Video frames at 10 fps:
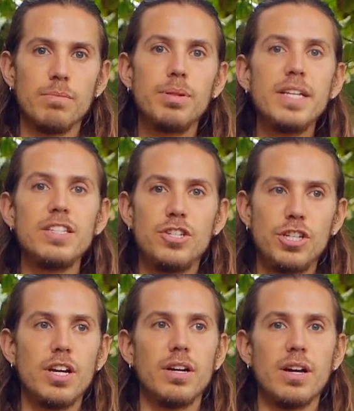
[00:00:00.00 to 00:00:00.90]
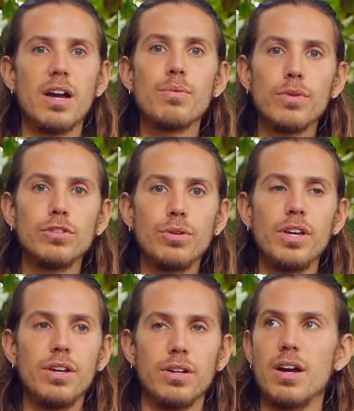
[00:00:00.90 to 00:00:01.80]
Please share. I want to
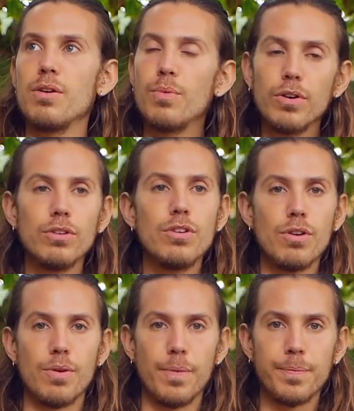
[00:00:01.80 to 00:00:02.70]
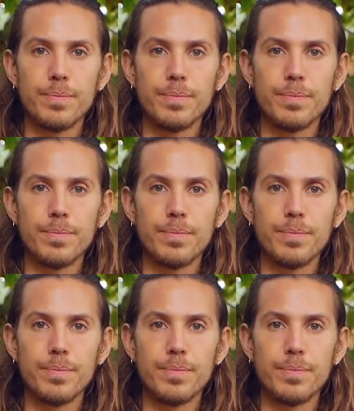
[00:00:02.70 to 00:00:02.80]
hear. I want to know.